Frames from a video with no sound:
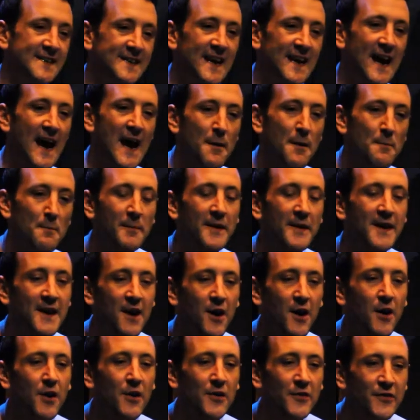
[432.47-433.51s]
camp
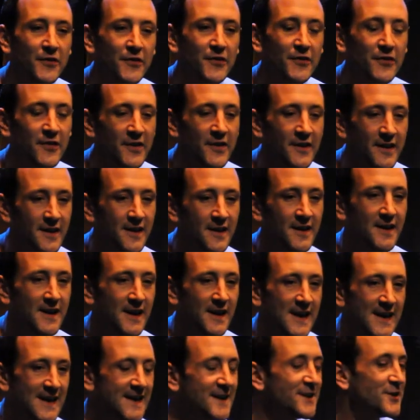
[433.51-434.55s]
because
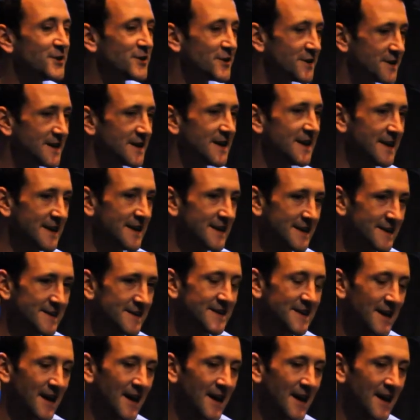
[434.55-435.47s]
it just is.